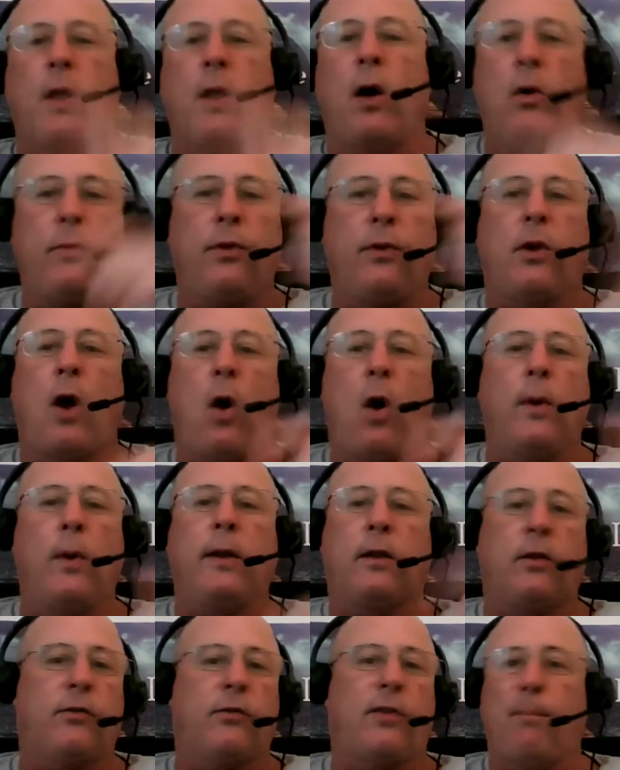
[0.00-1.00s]
then
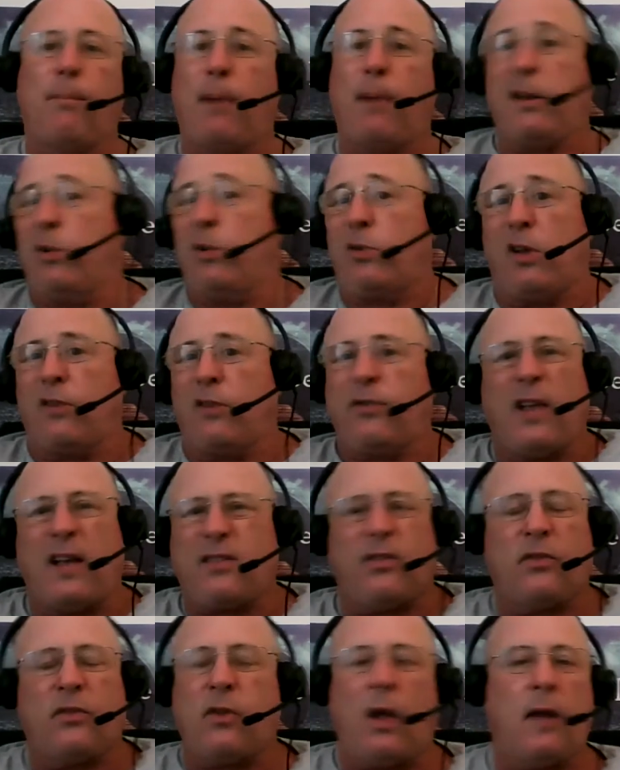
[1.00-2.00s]
going to somebody who does
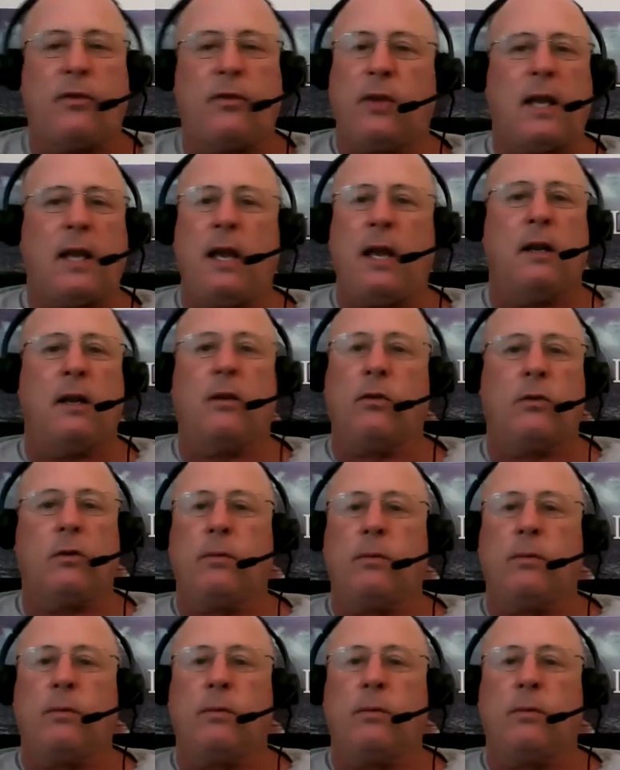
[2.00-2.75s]
exercise, again,